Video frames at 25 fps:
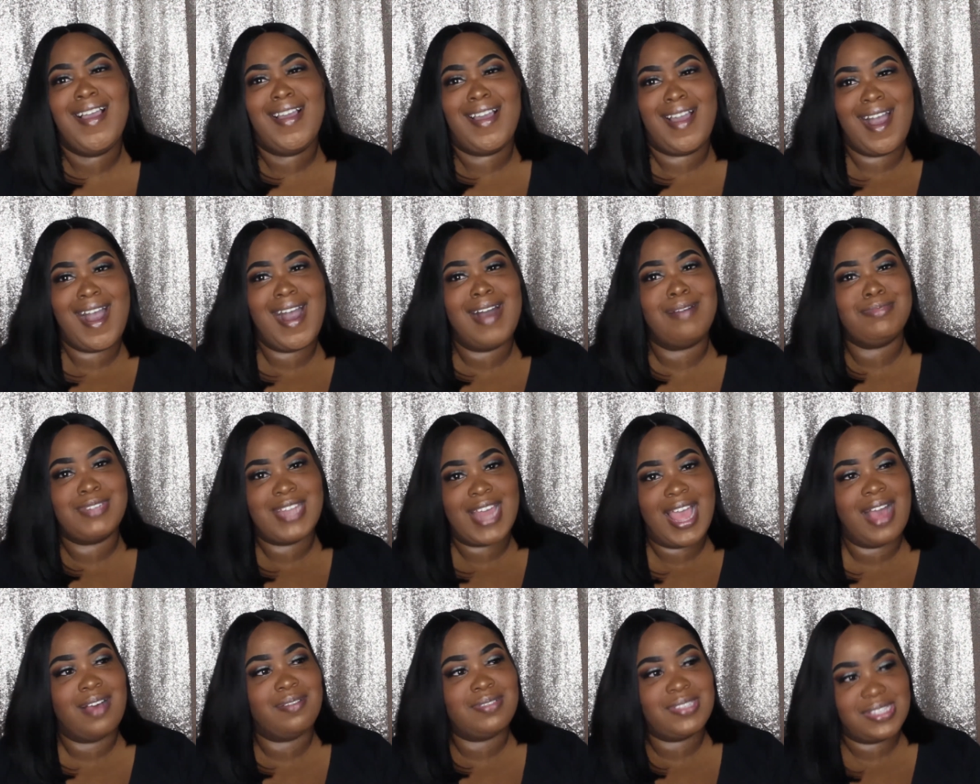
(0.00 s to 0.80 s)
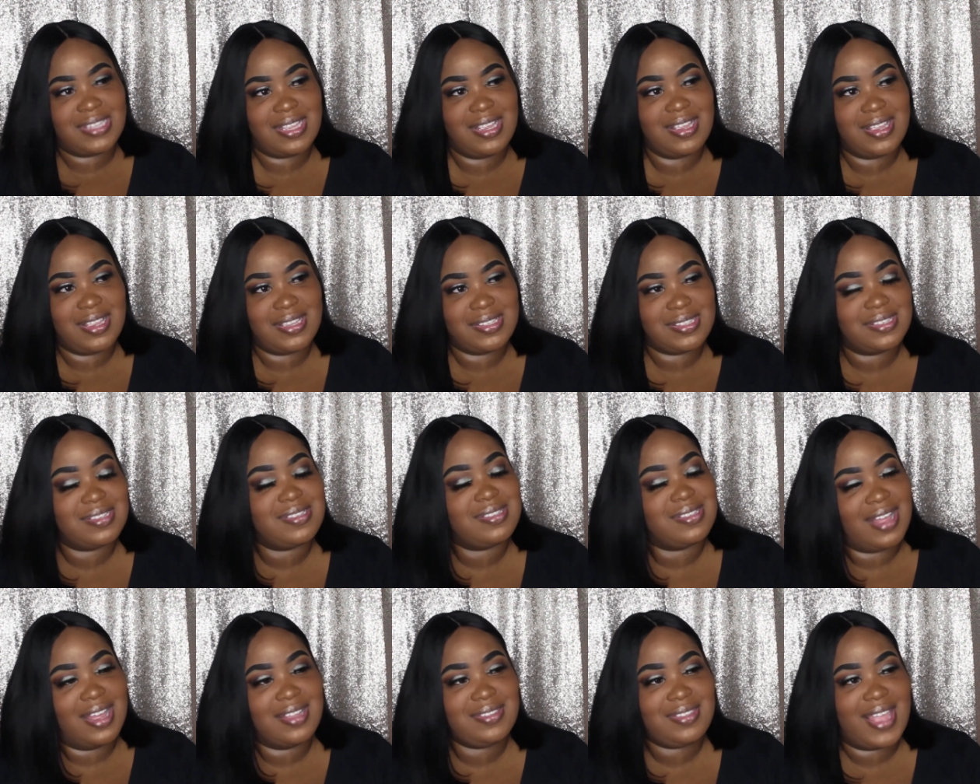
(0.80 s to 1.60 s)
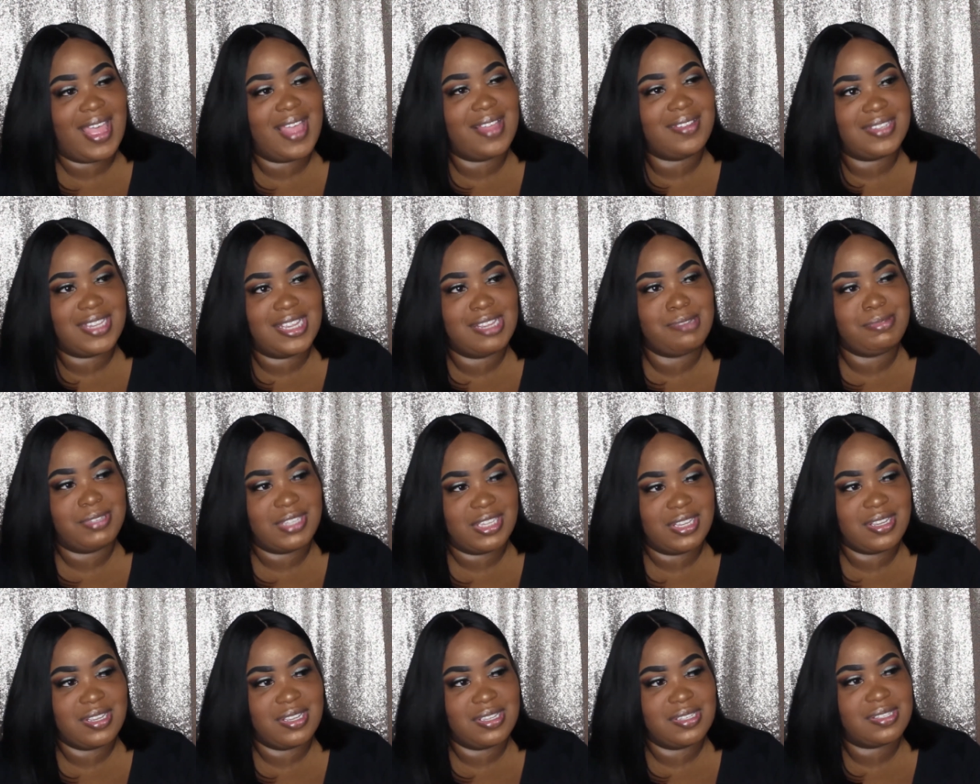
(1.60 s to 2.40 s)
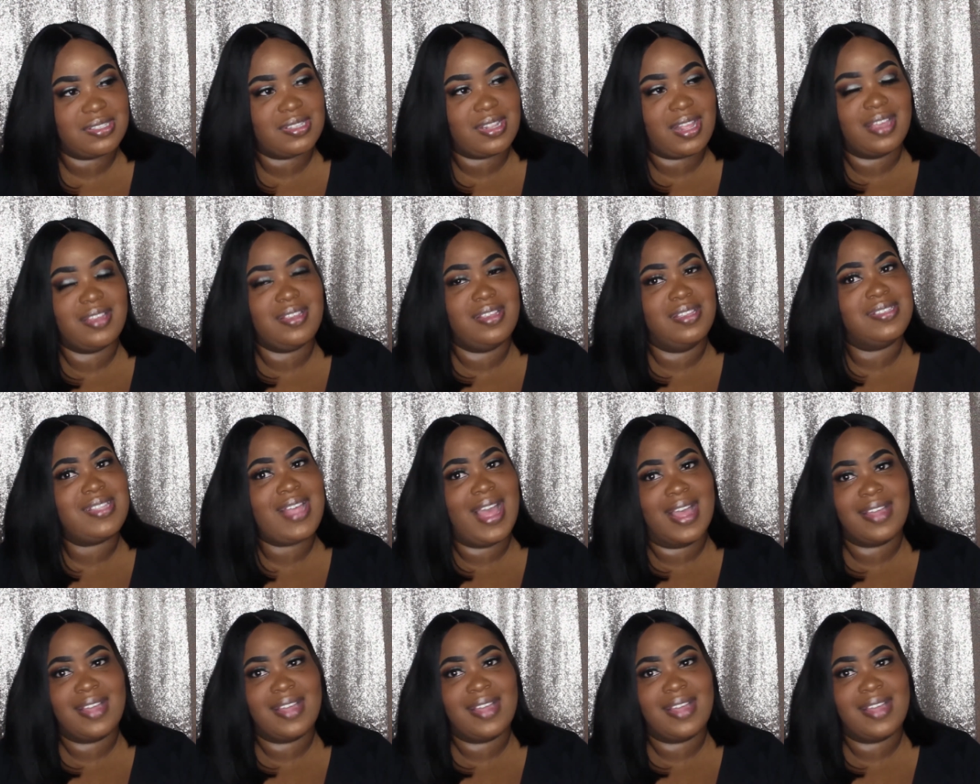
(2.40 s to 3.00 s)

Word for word: calm down, sis. It's not that deep, sis. Like, he's